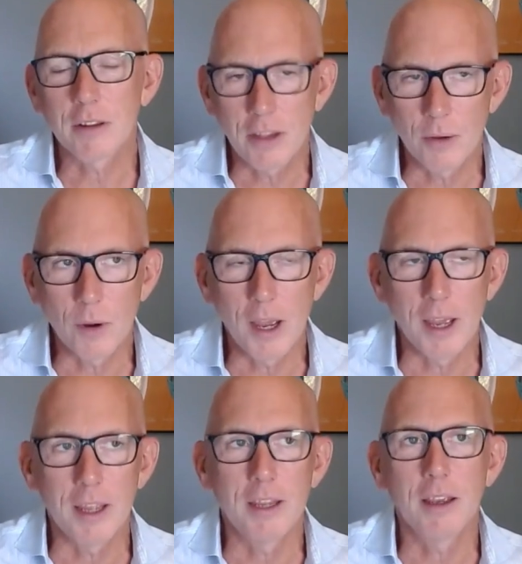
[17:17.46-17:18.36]
at
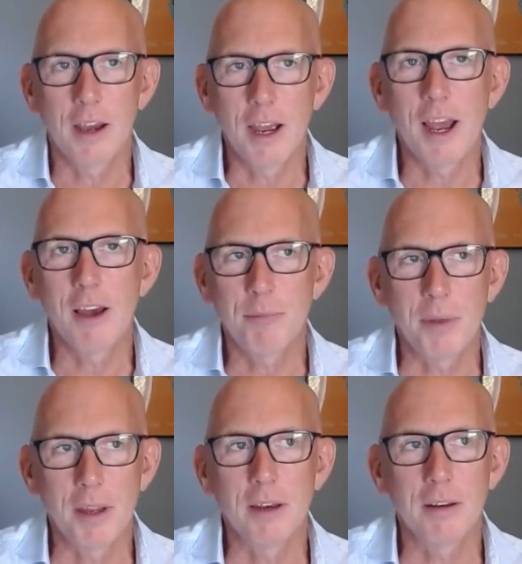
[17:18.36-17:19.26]
QA, I have
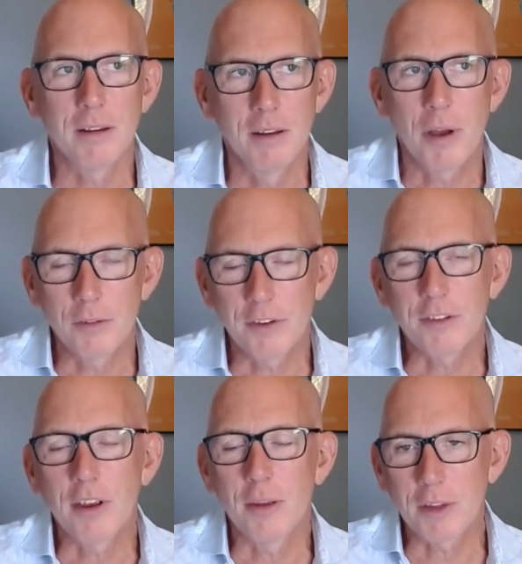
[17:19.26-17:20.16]
been poacher
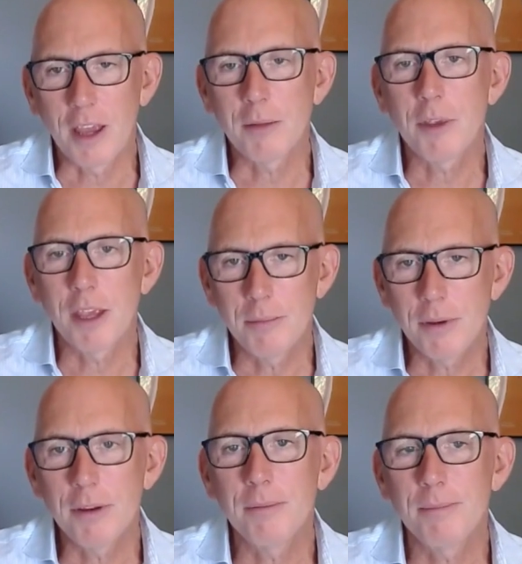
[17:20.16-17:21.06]
turned
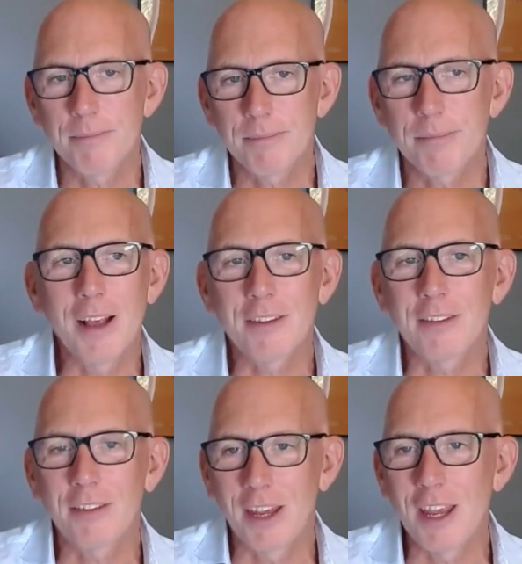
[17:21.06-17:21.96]
gamekeeper. As a
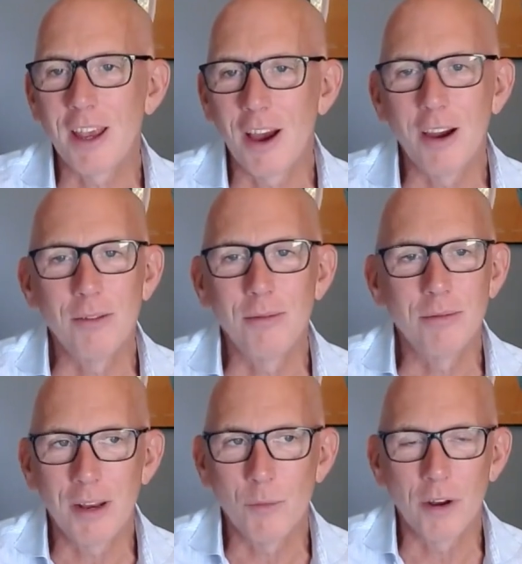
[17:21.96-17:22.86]
CEO
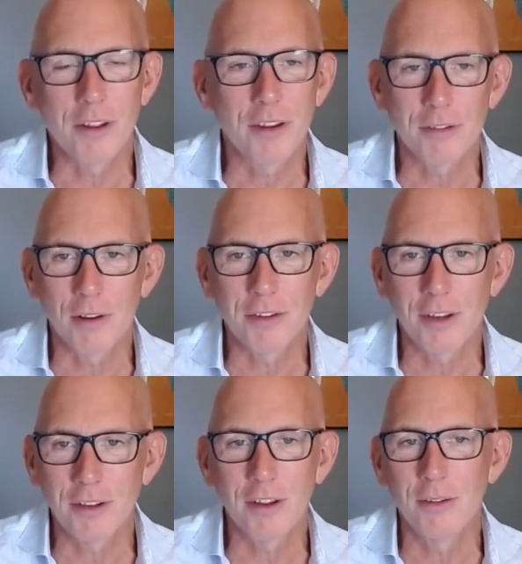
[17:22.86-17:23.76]
in one of these roles,
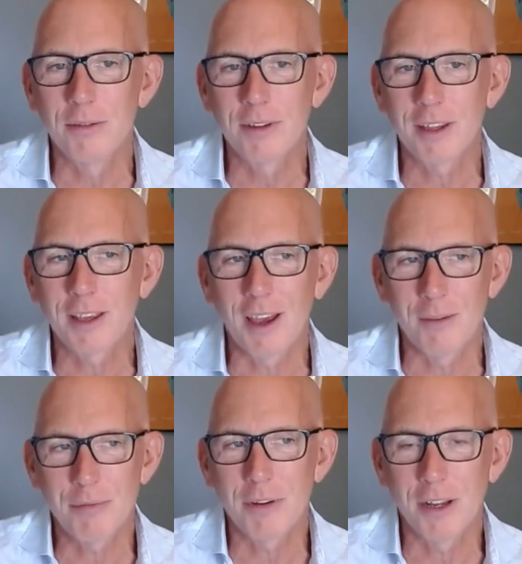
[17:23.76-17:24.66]
you do
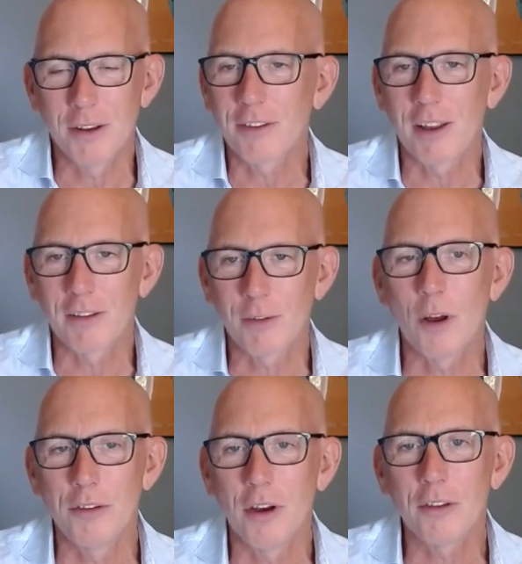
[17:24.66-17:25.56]
get a pretty good sense of
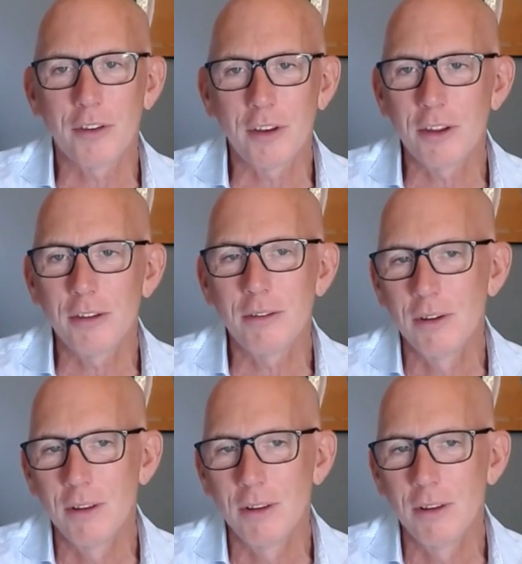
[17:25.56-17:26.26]
what not to do.